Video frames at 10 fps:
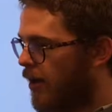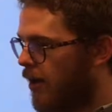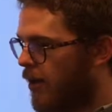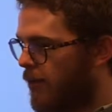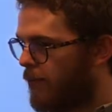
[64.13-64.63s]

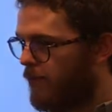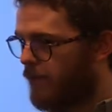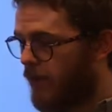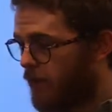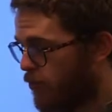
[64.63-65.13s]

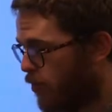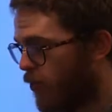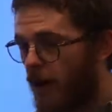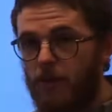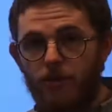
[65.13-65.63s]
And if we're
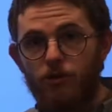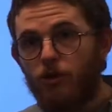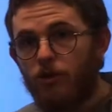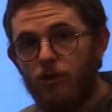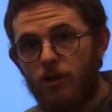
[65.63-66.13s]
grabbing
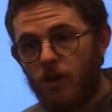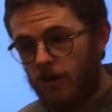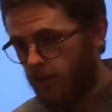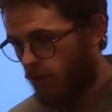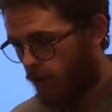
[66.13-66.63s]
2,
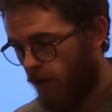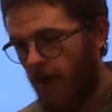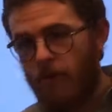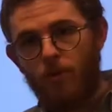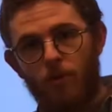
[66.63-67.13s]
then we're
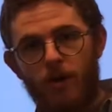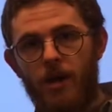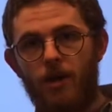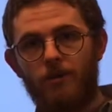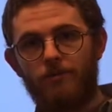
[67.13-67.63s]
grabbing 1
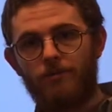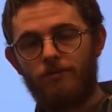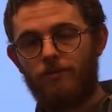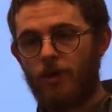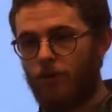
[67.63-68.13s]
out
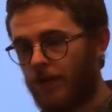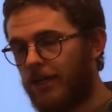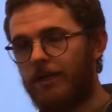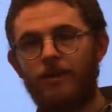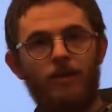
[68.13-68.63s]
and we're
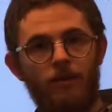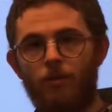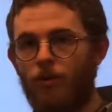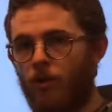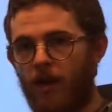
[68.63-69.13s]
eating it,
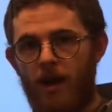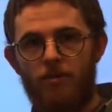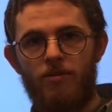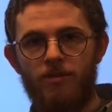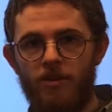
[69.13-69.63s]
then we're
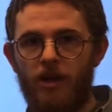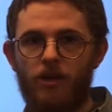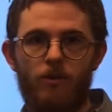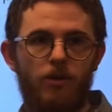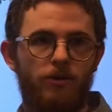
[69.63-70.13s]
grabbing the
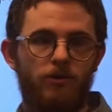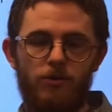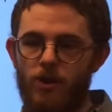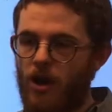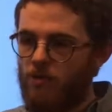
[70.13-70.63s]
second one. So
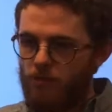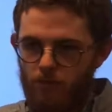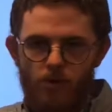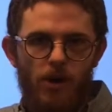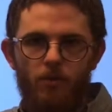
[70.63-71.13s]
we're
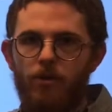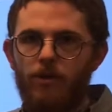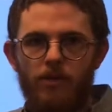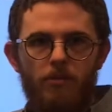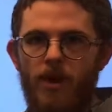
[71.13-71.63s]
not
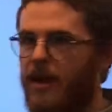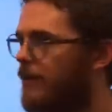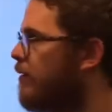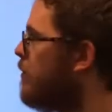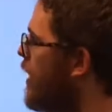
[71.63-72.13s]
putting them
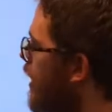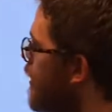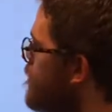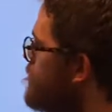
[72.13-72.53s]
back in the bag.